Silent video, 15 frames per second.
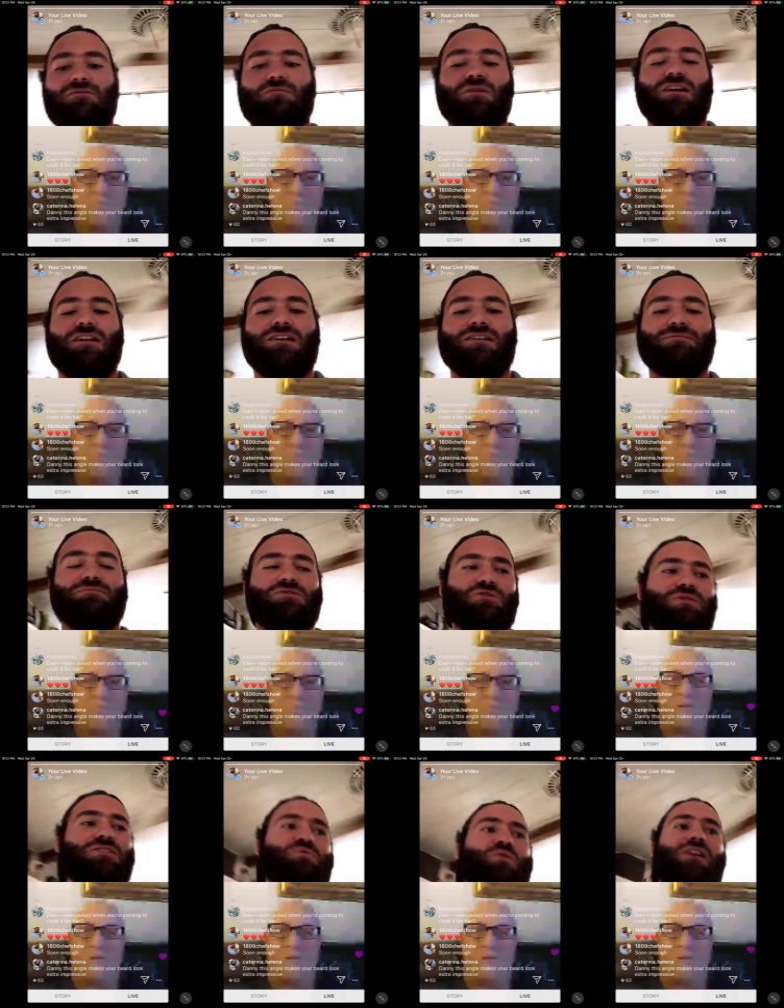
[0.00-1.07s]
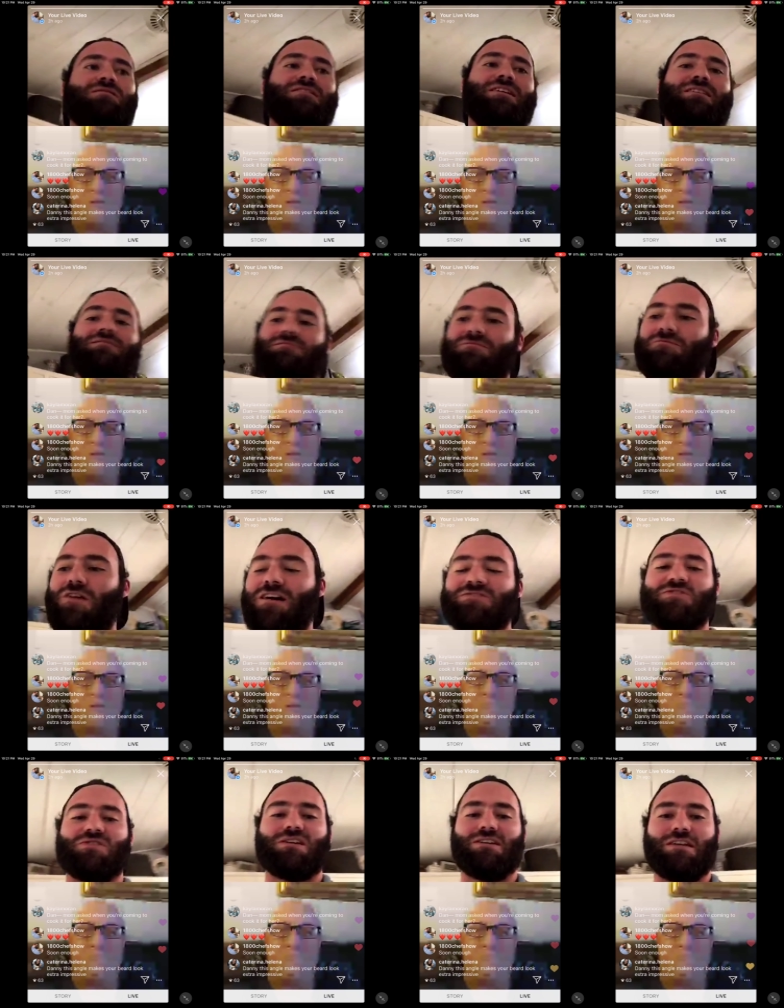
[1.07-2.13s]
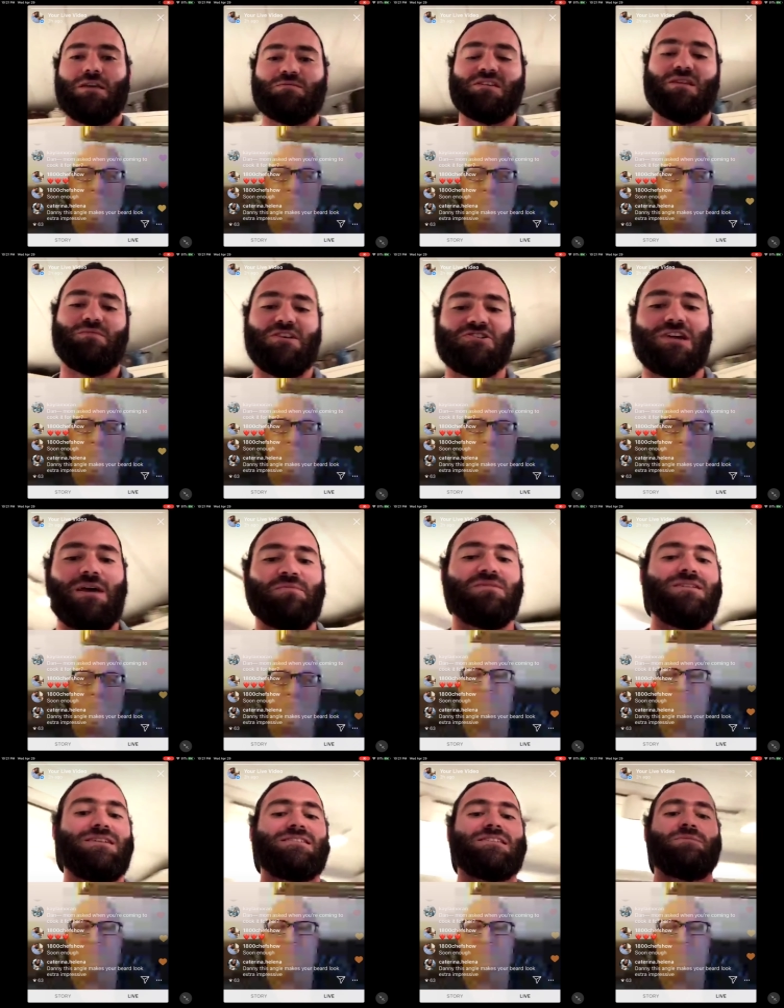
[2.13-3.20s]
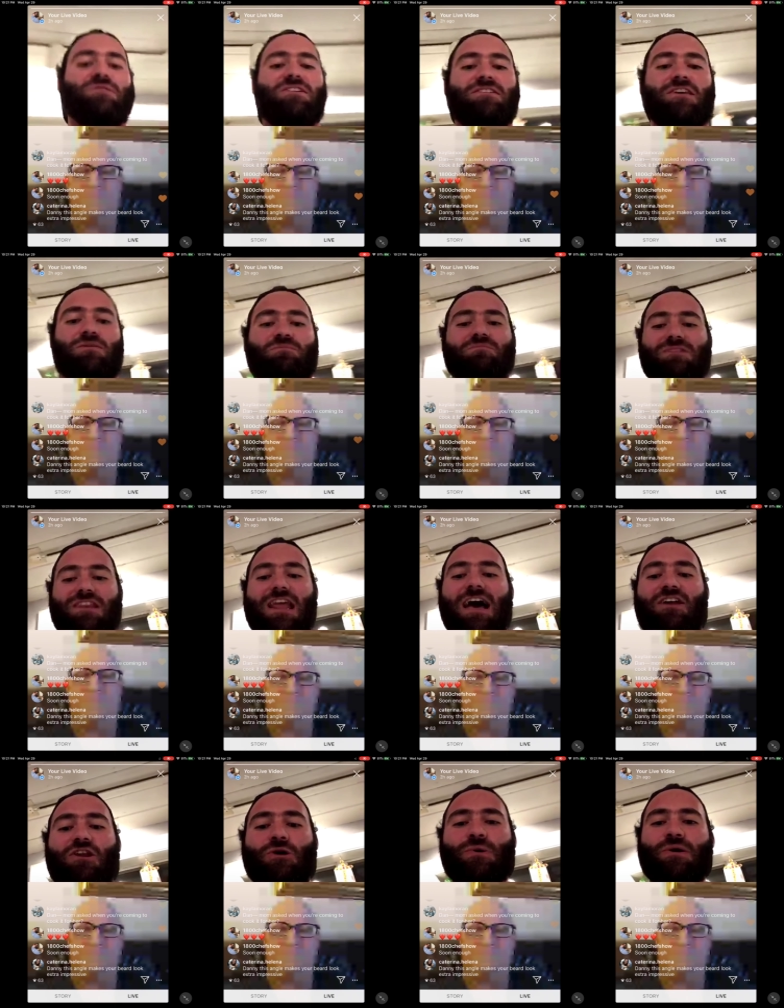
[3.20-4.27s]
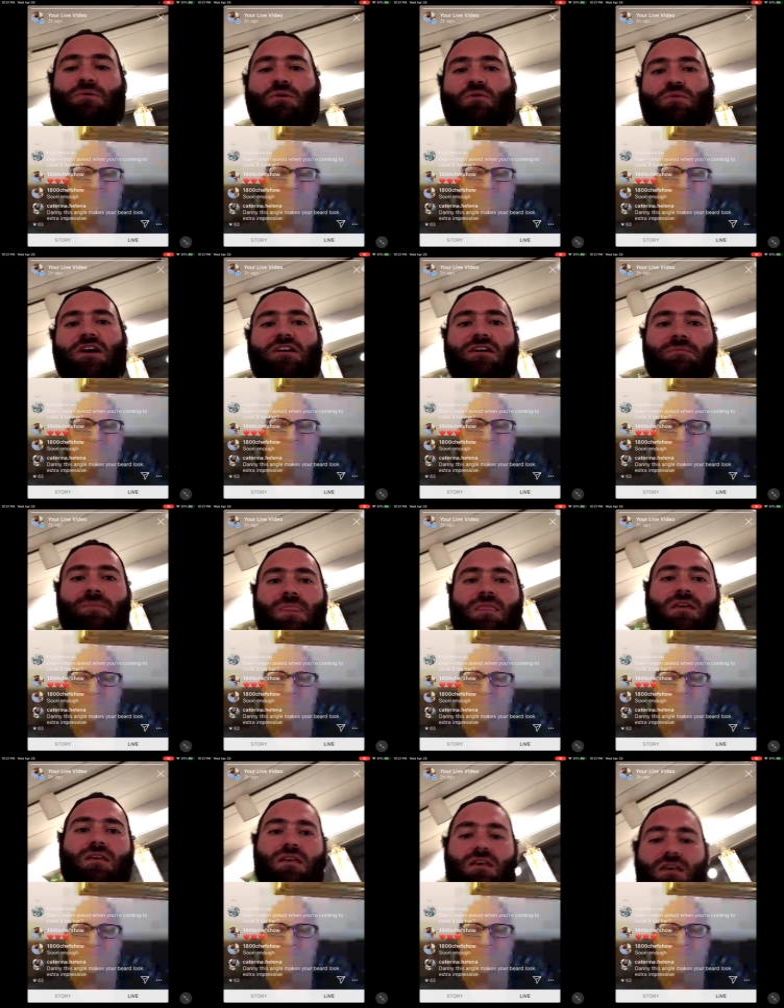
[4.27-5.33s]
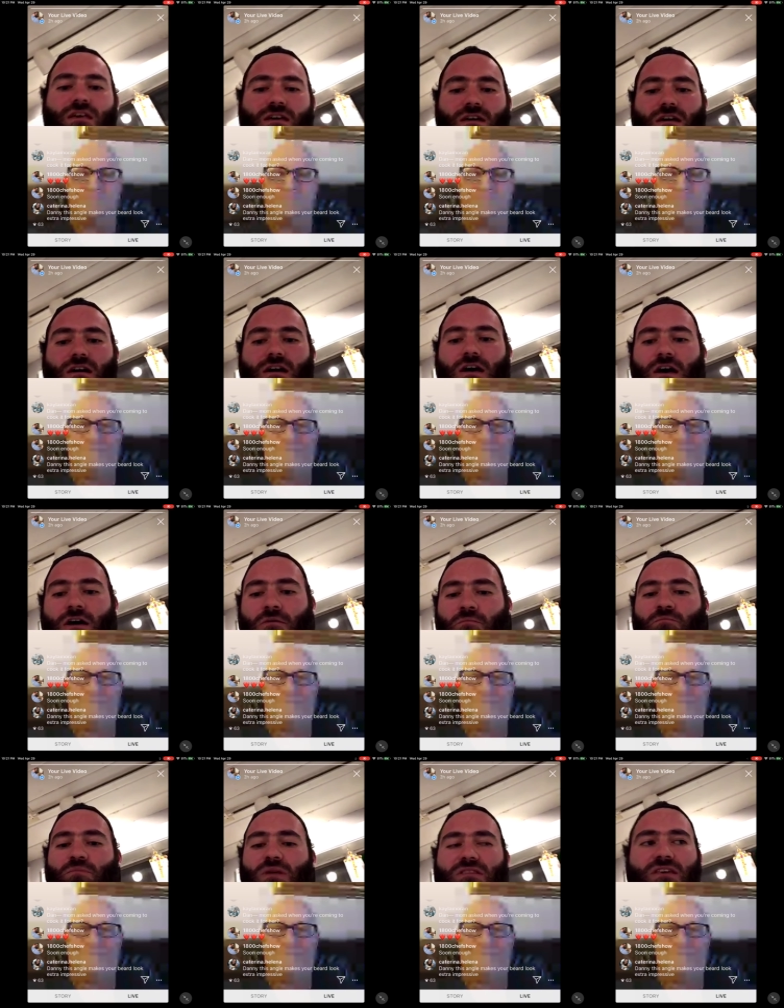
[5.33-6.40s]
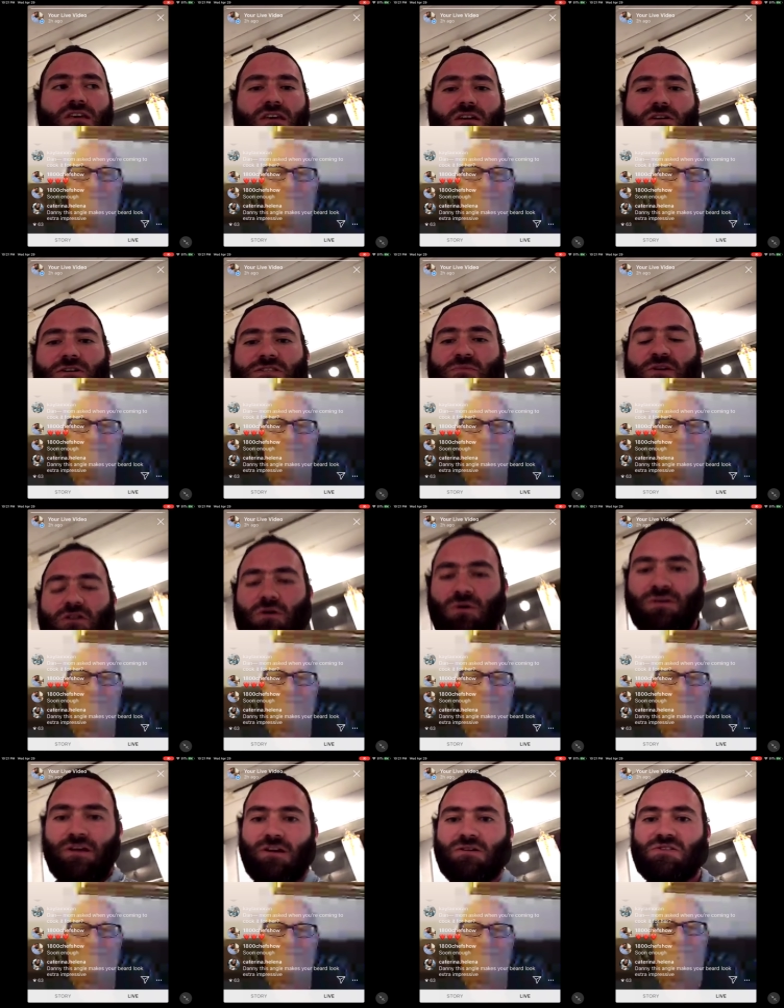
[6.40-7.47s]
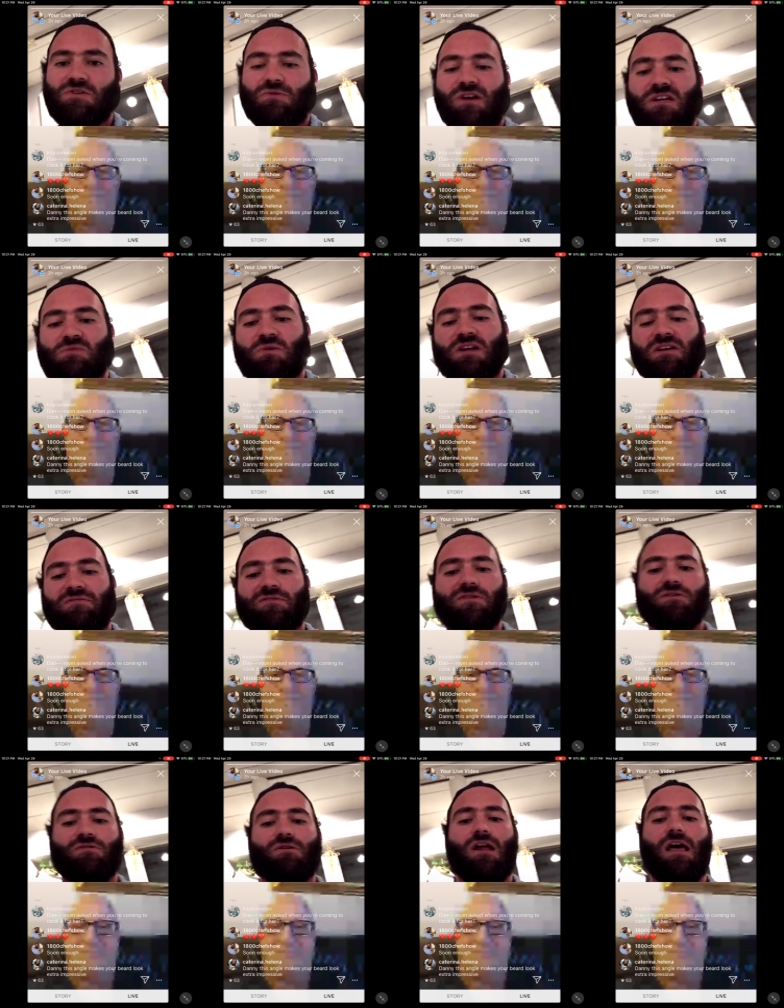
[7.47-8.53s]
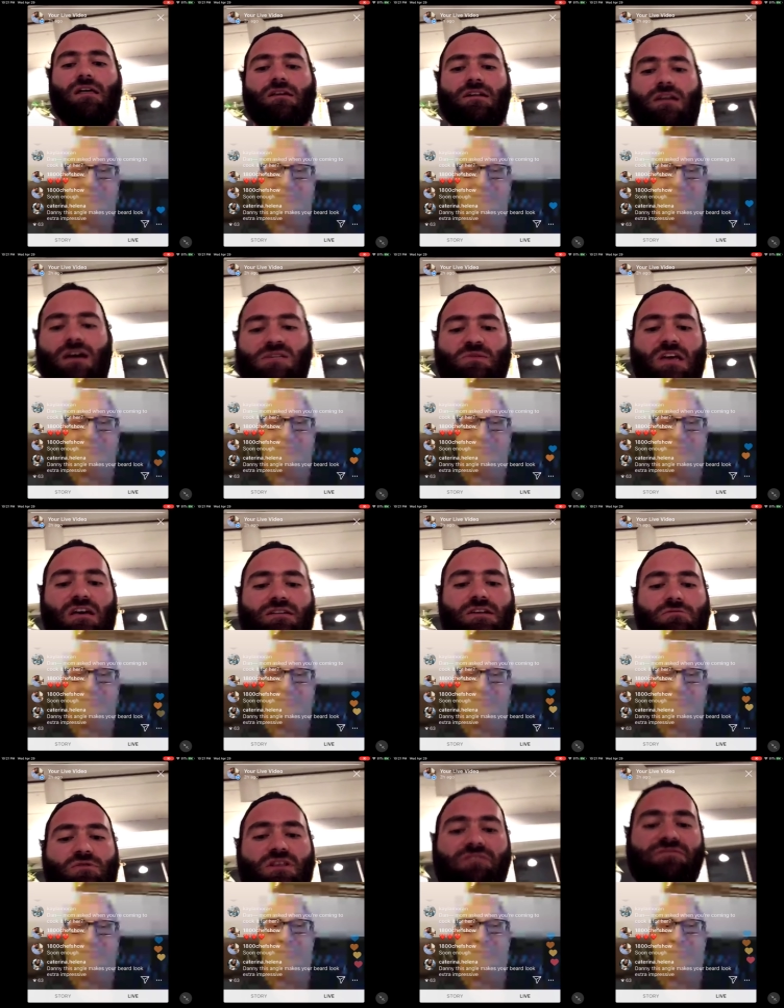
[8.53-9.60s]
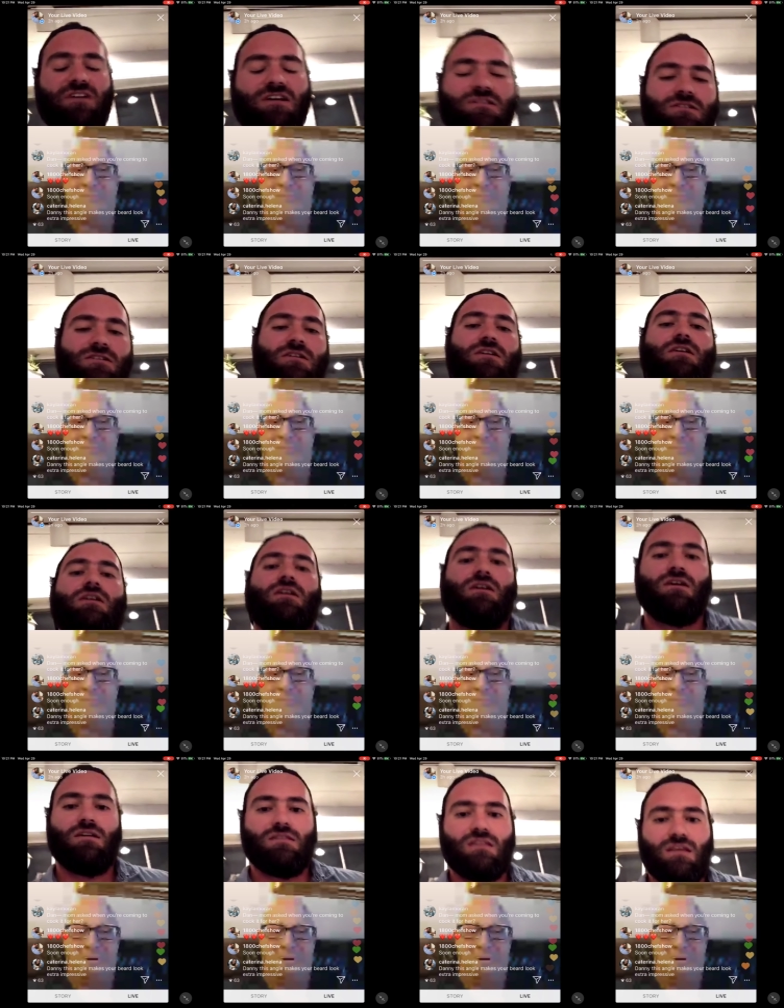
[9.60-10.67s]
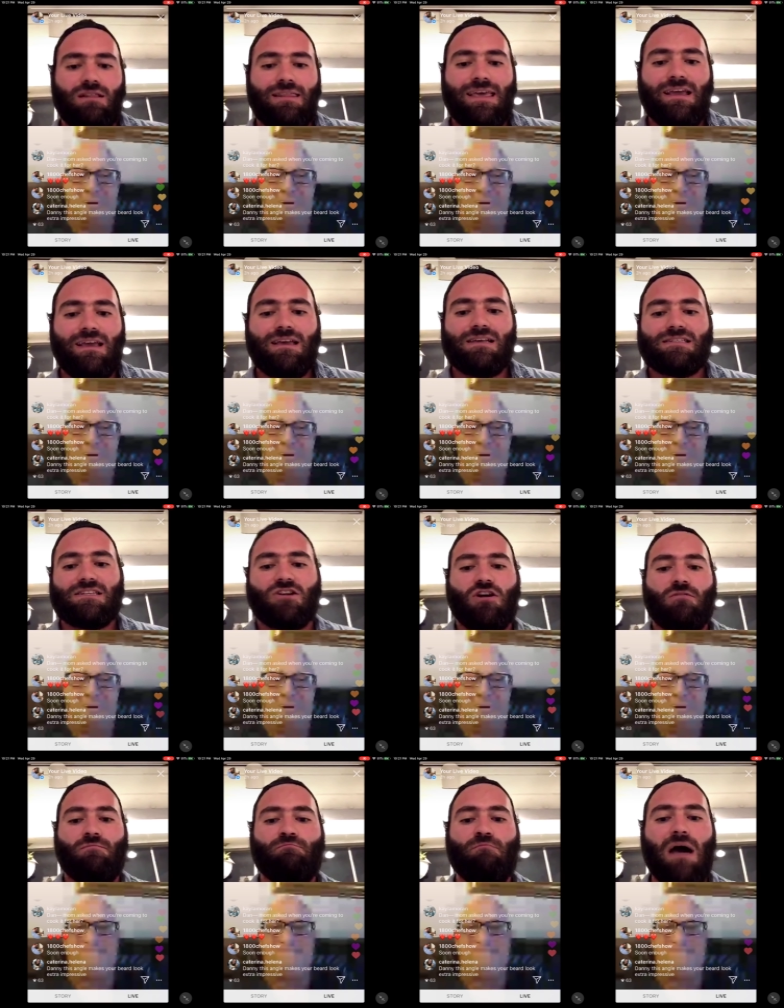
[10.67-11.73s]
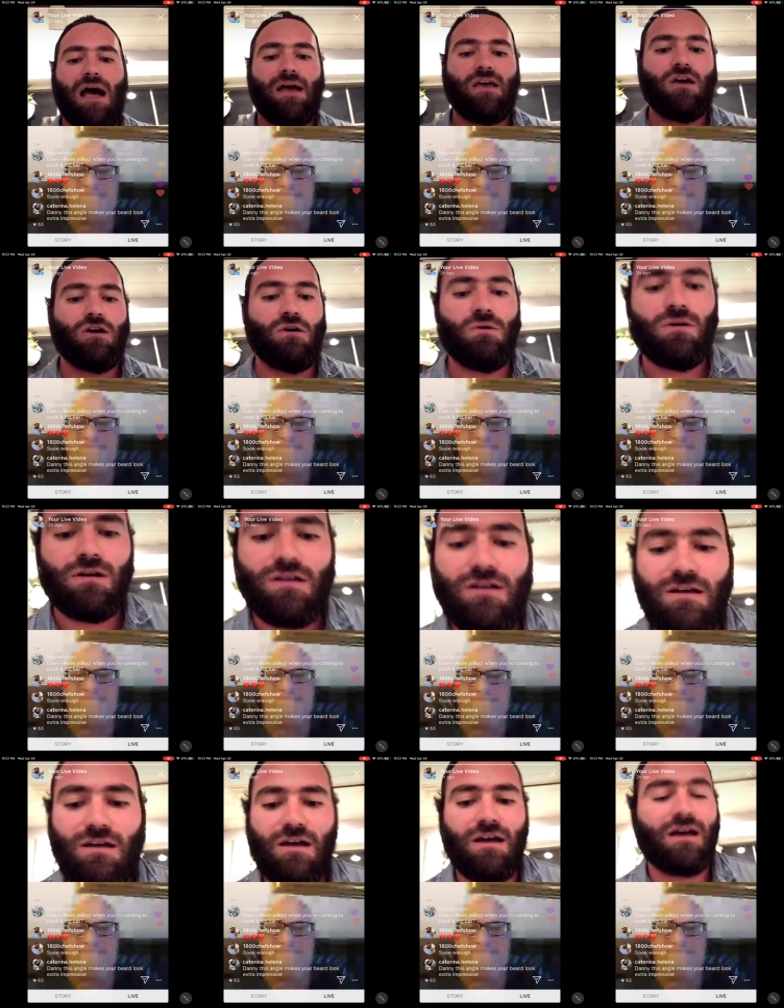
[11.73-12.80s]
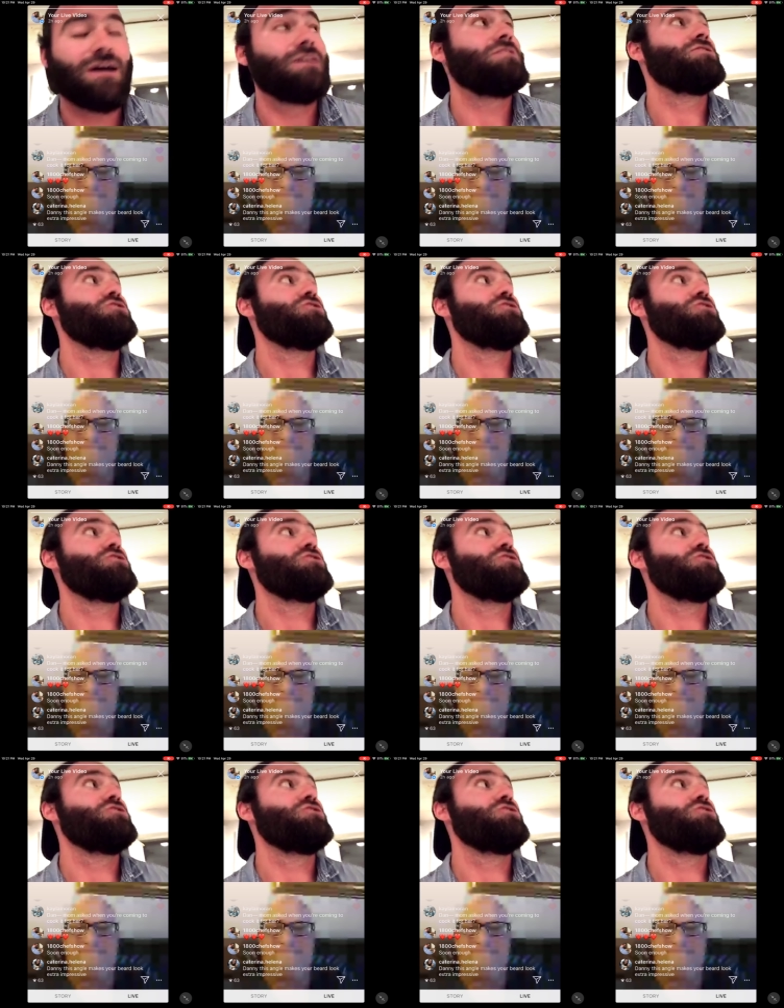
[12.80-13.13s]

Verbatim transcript: of. We're gonna do this weekly. Rock's just gonna keep sending me a shopping list. I'm gonna sure. keep not knowing what we're making. Um, but the ultimate goal here is to raise money for the Rhode Hospitality Relief Fund. The right. link is in our bio. Uh,